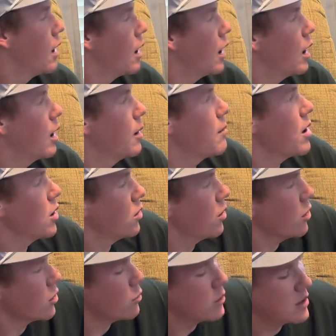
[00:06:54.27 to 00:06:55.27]

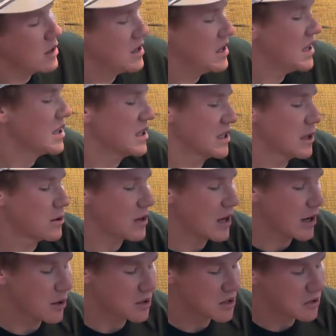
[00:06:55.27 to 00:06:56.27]
Along with the disc, though, they
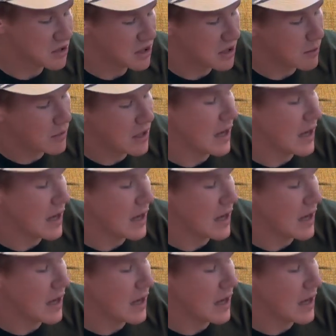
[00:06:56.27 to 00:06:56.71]
also sent me